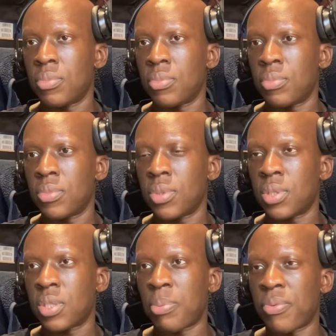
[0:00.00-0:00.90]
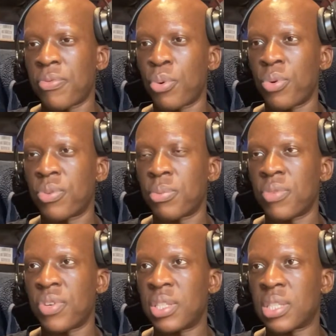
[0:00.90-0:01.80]
Stepping forward from
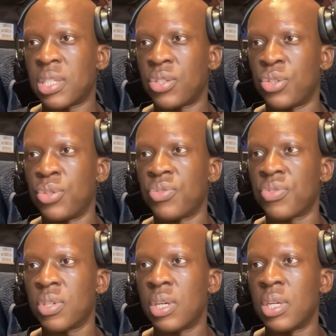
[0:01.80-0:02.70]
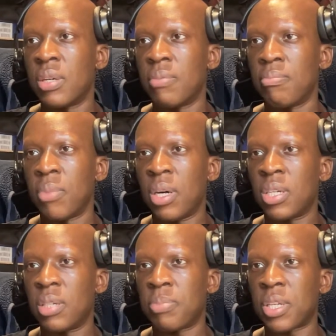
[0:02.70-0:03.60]
defence. Here's Diouf.
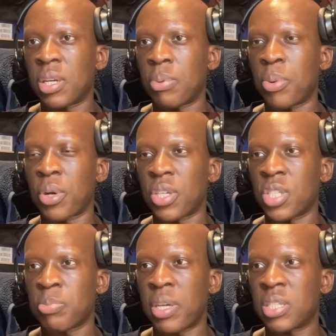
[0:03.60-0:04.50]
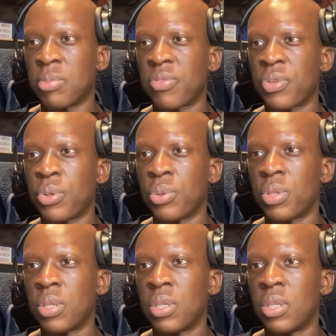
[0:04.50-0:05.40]
Mane picking up a pocket of space in midfield.
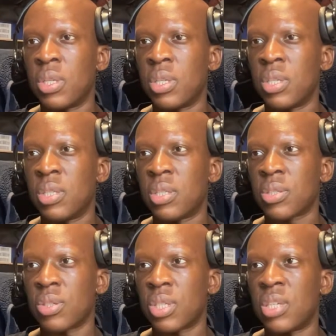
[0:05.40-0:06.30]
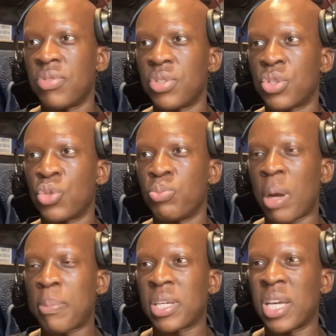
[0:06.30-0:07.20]
He's going to give it to
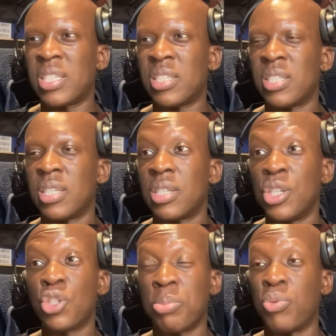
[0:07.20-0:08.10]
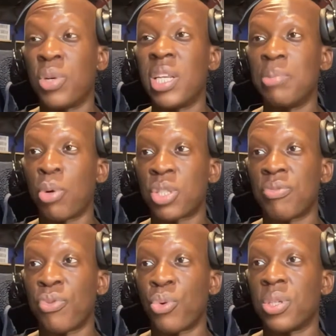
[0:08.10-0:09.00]
Papagay. He should be really pushing
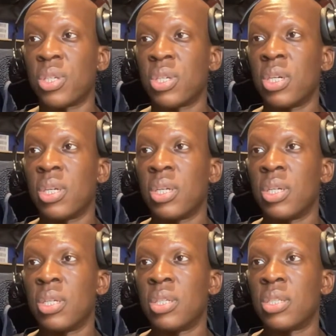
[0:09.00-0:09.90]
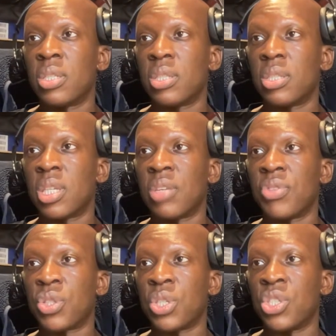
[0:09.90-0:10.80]
forward. They give it
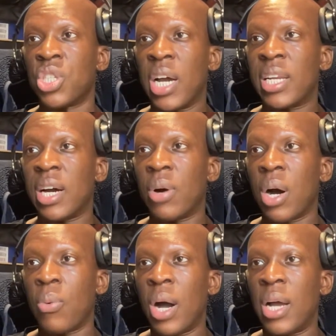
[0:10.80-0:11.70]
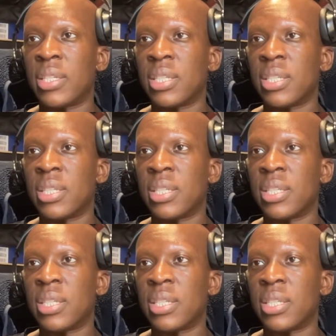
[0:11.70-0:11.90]
to Njai now out wide.